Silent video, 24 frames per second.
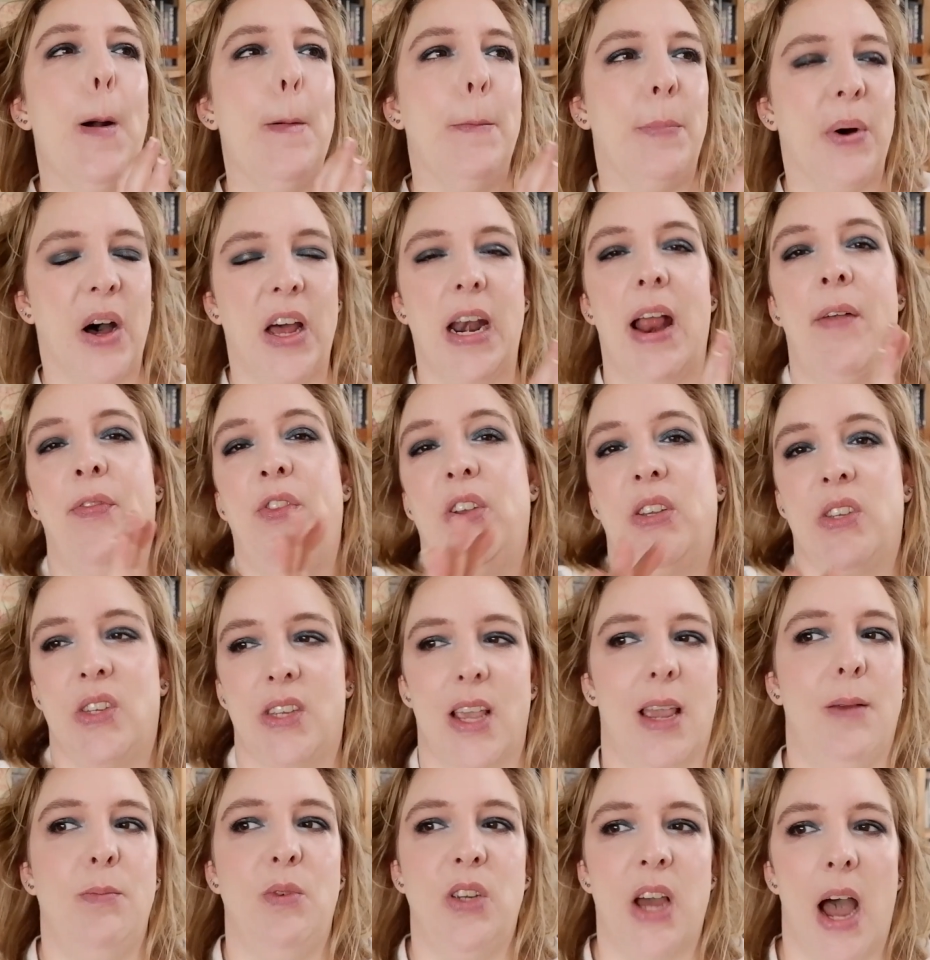But at the
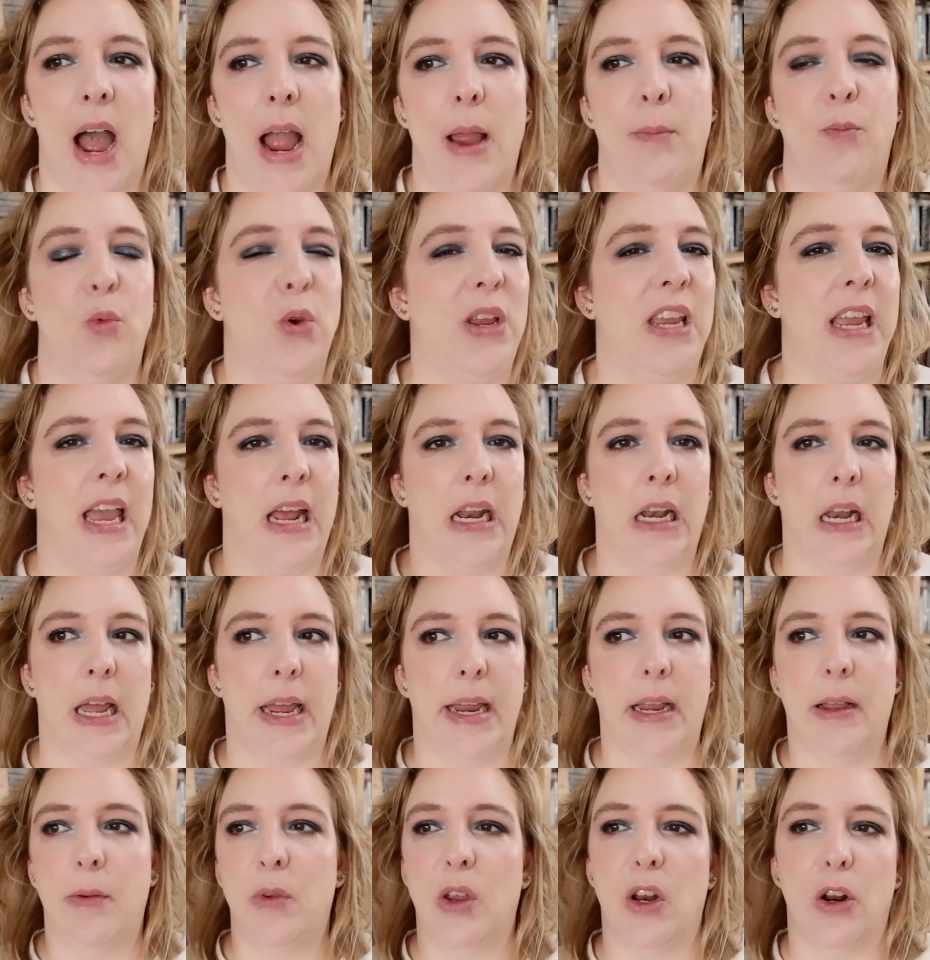same time, we get
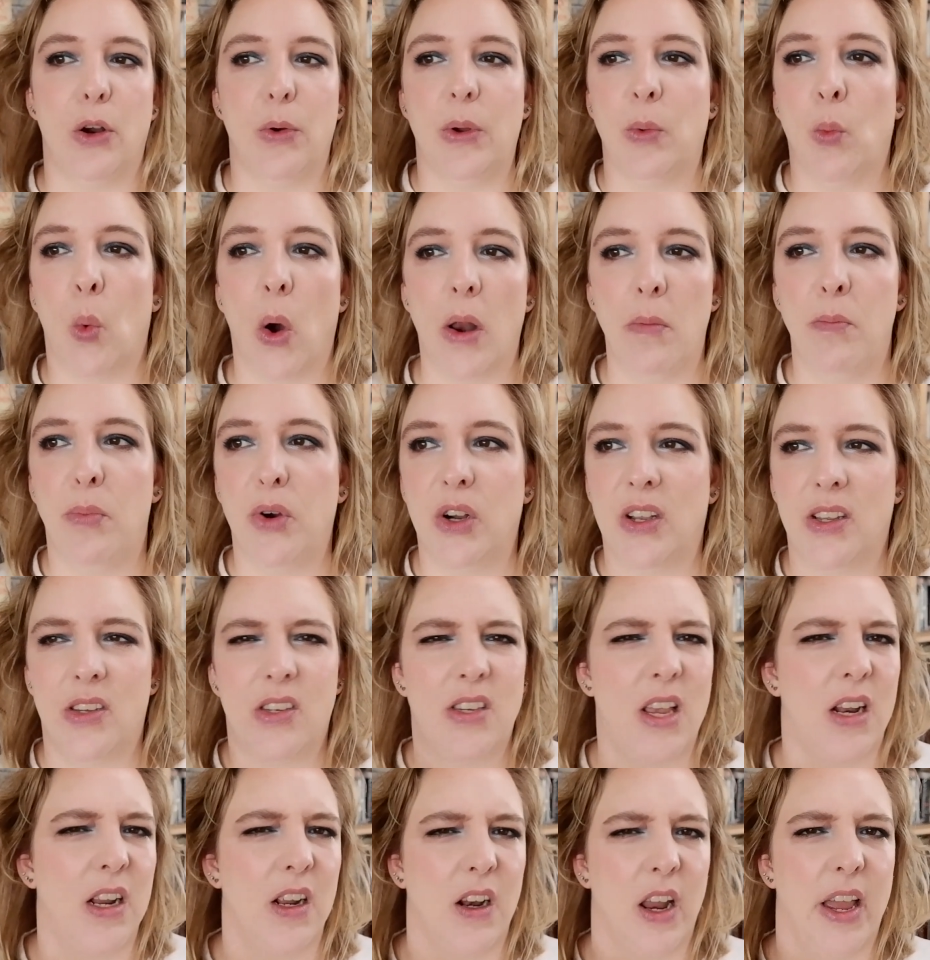like, you know, one book is
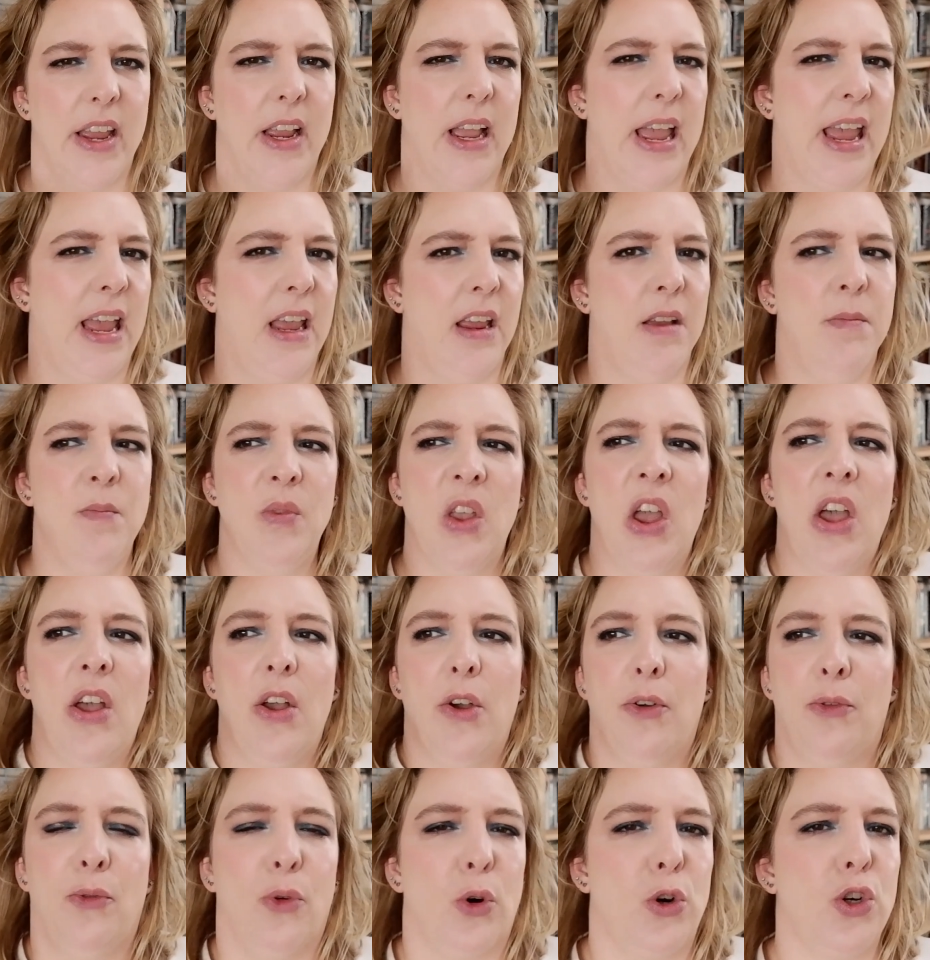set in like a
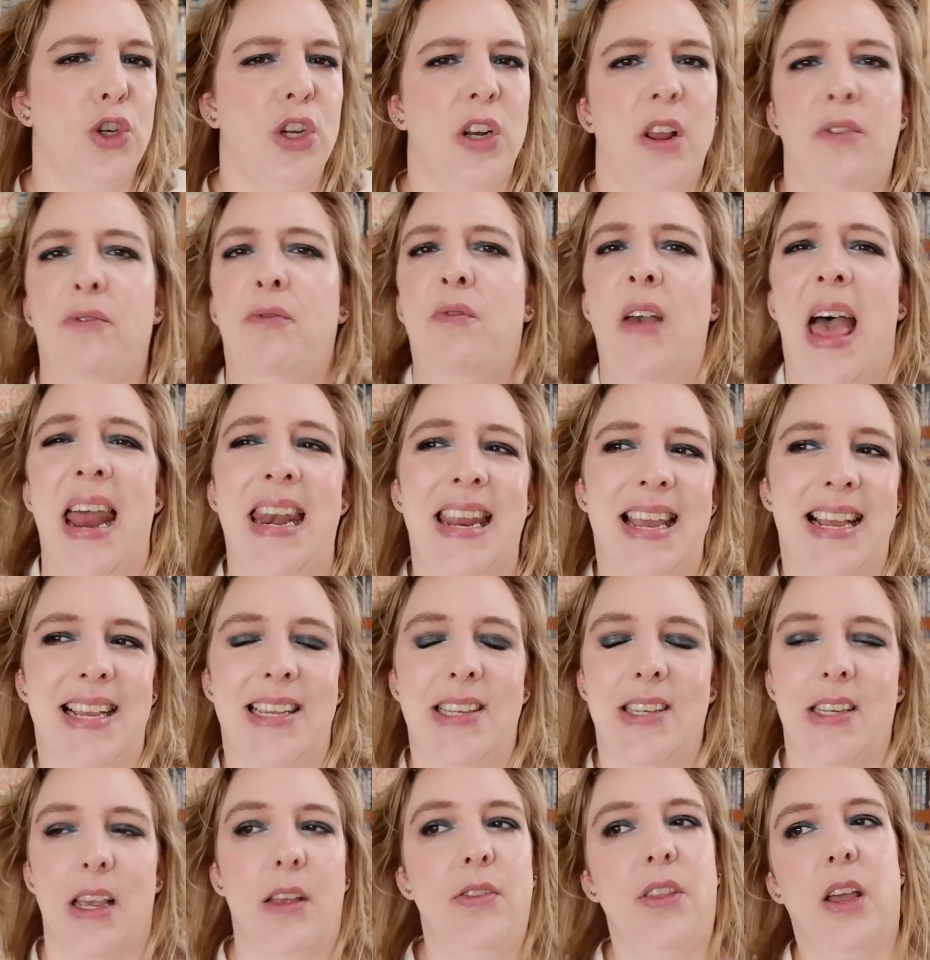version of
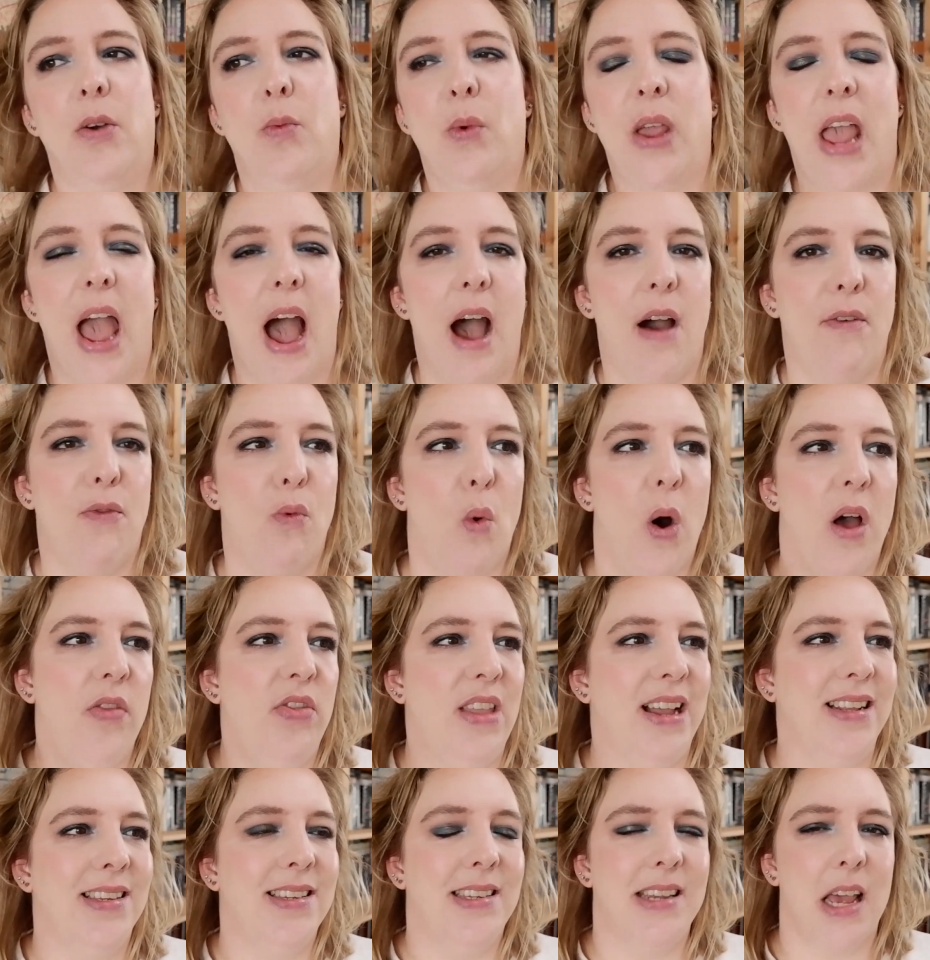Venice, and then we have one
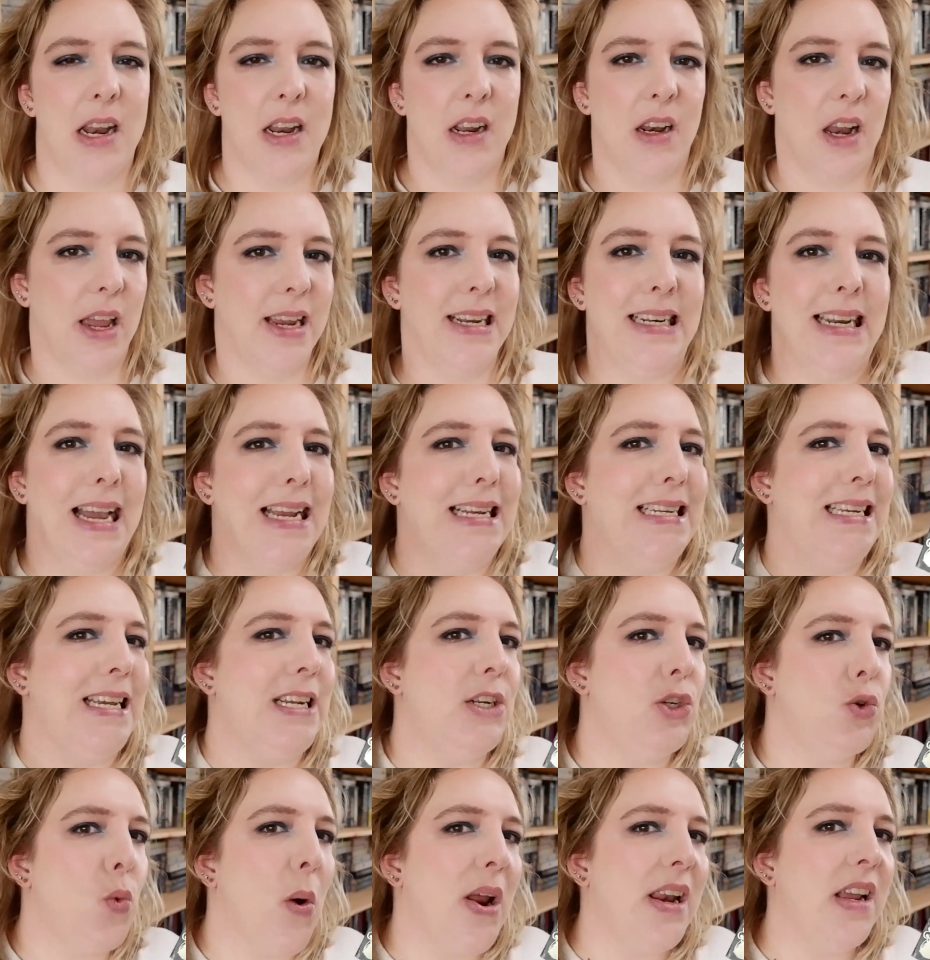that's set in like
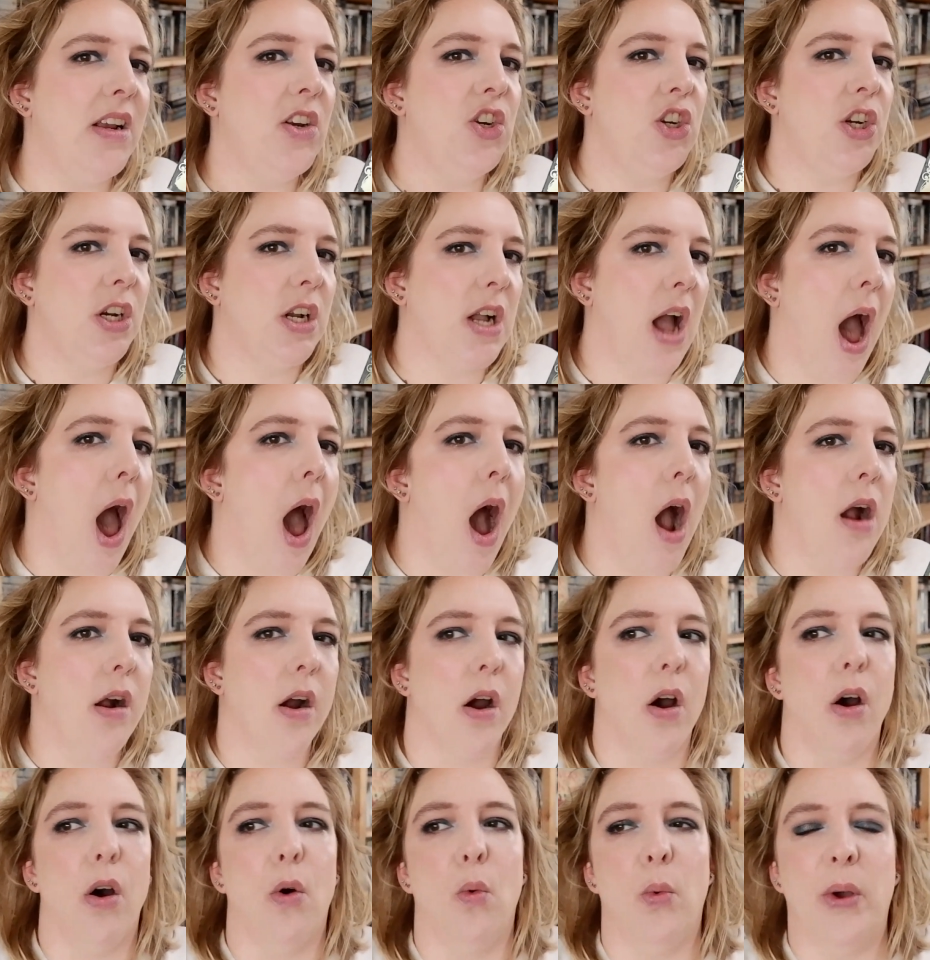1920
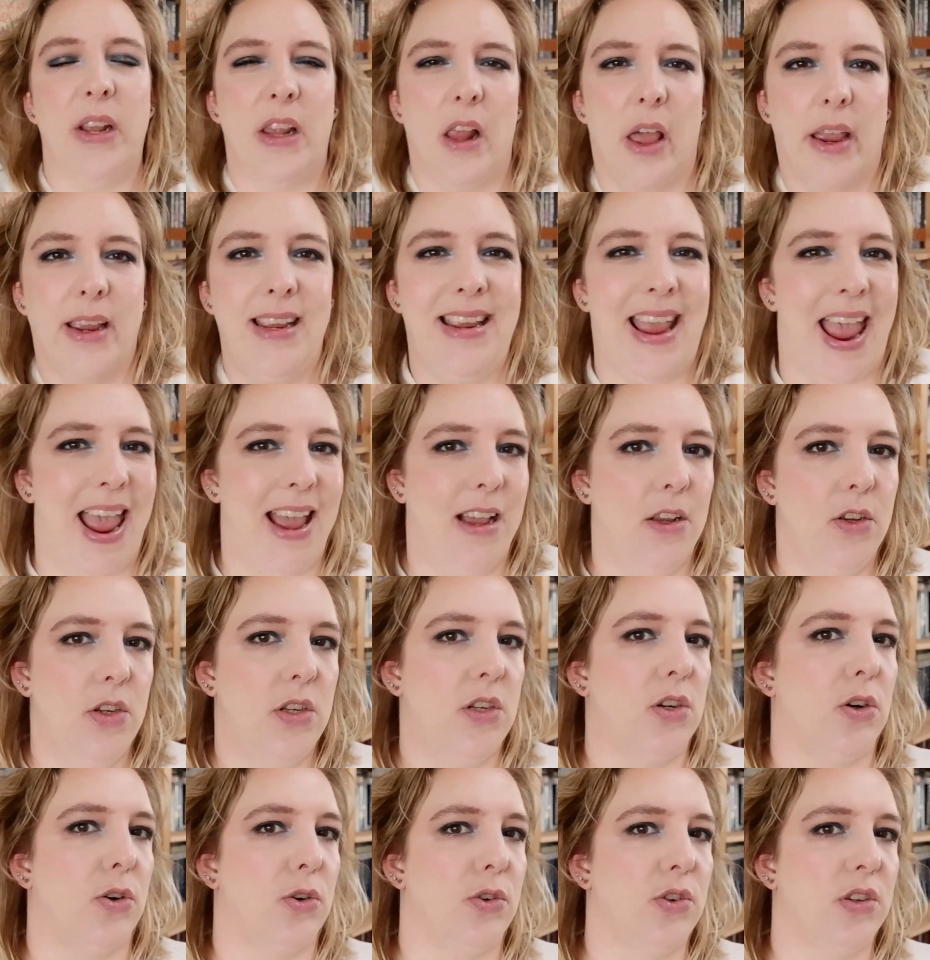Chicago with like
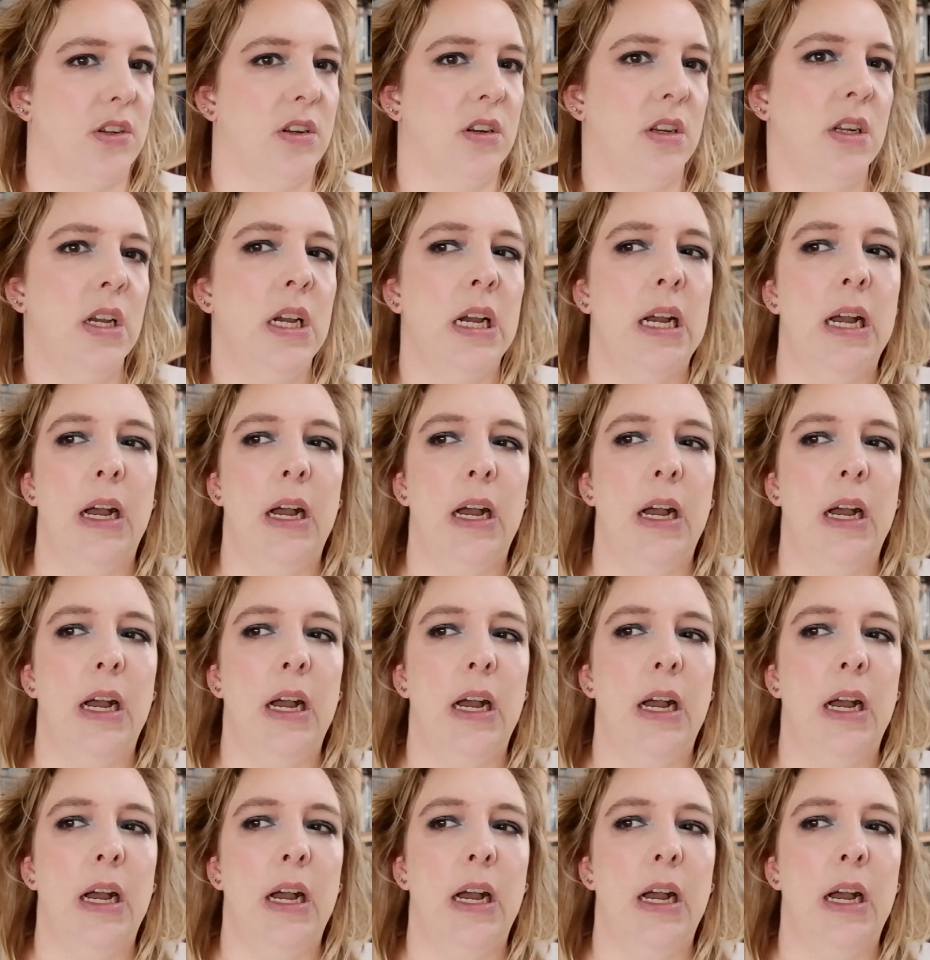gangsters and